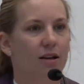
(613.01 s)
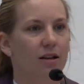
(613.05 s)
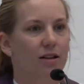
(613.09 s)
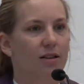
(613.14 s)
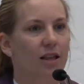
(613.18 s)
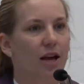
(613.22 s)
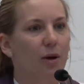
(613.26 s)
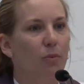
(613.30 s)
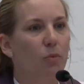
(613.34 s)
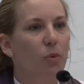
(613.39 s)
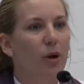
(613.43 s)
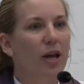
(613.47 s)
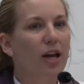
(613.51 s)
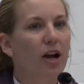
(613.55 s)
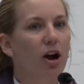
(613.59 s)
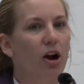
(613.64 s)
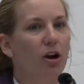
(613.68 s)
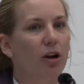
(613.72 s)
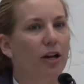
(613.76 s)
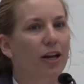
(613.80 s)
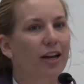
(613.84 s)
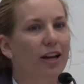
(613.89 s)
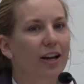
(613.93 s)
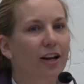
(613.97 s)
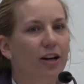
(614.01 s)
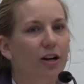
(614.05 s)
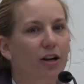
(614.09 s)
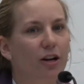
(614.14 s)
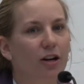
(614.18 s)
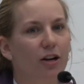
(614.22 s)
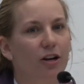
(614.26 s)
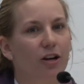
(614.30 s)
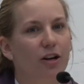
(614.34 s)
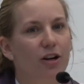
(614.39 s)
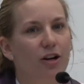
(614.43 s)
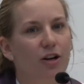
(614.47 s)
that we are
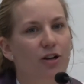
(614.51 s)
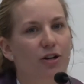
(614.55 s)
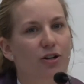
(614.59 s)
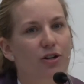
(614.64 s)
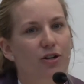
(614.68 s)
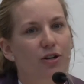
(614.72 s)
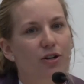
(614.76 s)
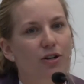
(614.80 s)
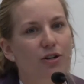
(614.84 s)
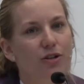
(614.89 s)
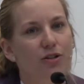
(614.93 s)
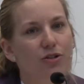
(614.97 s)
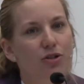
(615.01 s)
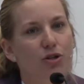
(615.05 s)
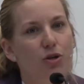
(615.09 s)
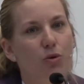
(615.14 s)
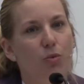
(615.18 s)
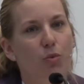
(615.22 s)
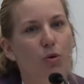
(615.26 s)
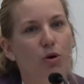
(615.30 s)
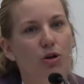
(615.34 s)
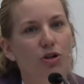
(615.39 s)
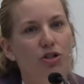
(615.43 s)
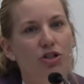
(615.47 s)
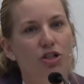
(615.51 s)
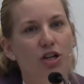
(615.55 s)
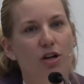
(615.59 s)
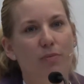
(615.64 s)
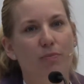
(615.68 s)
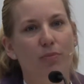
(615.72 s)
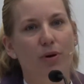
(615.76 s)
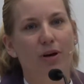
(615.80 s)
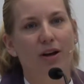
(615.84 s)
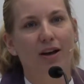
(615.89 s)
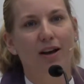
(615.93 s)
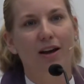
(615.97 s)
here to
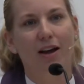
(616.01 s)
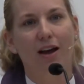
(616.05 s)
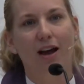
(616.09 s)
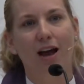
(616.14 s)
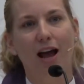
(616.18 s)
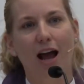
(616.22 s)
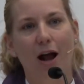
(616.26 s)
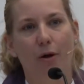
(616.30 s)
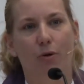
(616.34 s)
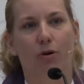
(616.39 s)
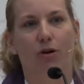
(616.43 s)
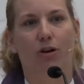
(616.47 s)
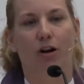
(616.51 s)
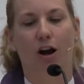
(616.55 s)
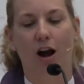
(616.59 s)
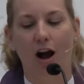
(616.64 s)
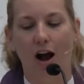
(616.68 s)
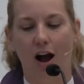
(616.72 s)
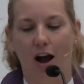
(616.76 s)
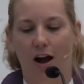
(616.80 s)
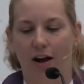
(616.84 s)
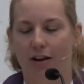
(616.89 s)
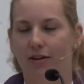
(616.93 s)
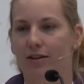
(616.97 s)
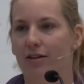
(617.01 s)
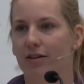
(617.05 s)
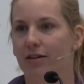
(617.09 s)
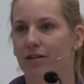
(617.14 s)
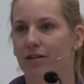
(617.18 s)
worship our God,